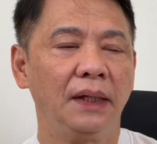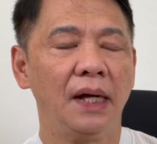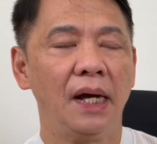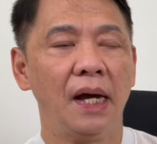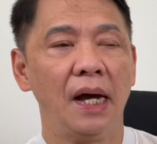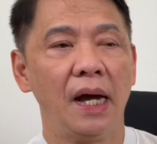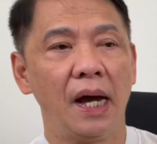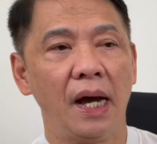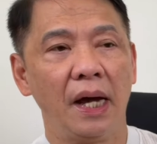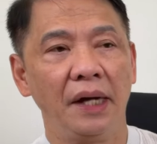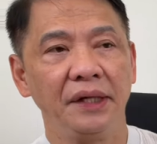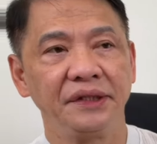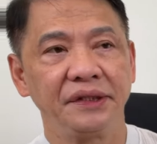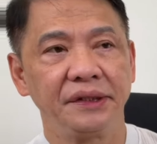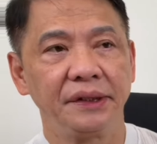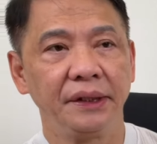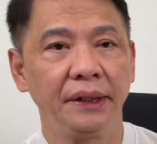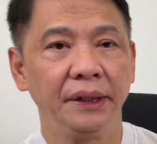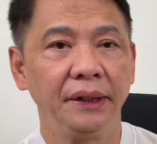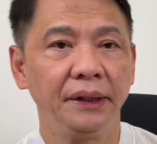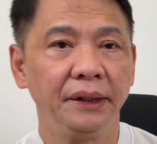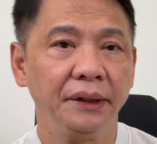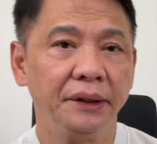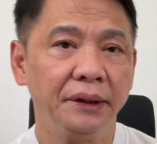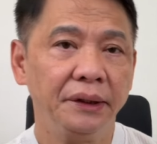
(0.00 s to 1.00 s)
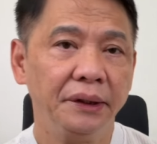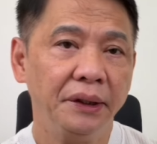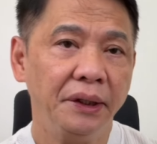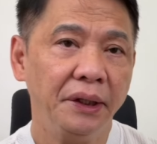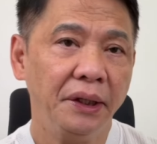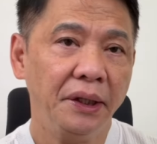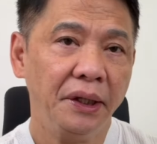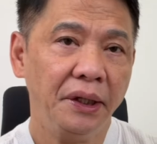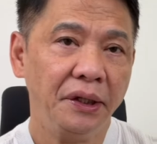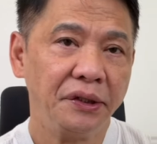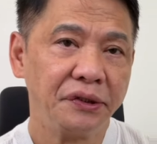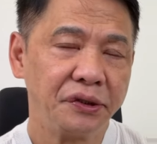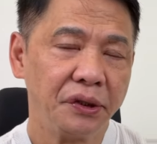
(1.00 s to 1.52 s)
I see.
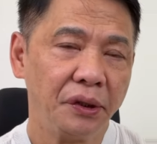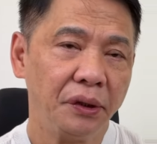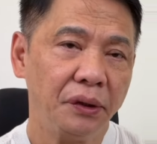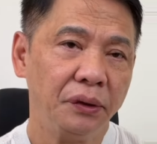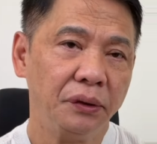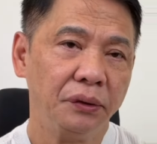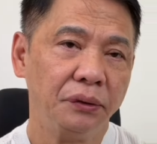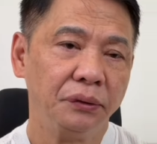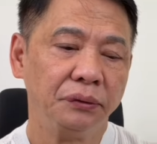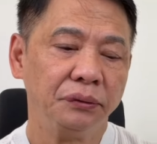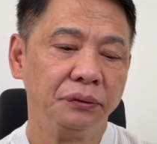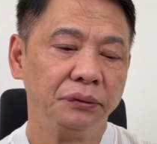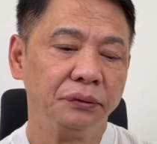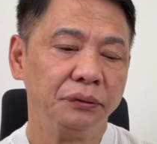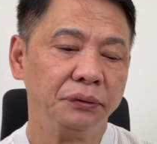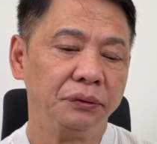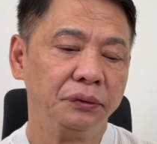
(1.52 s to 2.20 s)
So